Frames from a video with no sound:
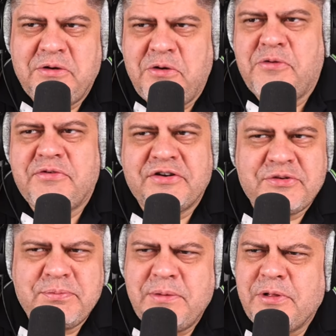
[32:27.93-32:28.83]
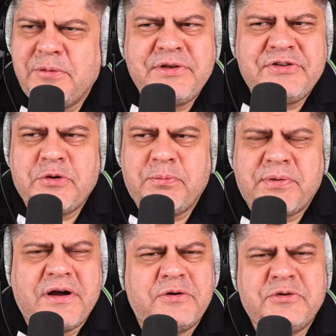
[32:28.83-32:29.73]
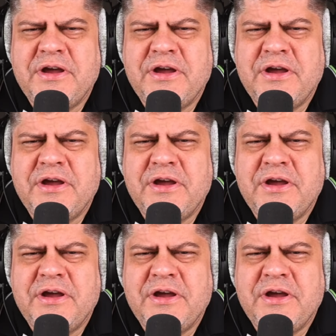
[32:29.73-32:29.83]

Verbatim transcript: Oh, Russian people, be so proud.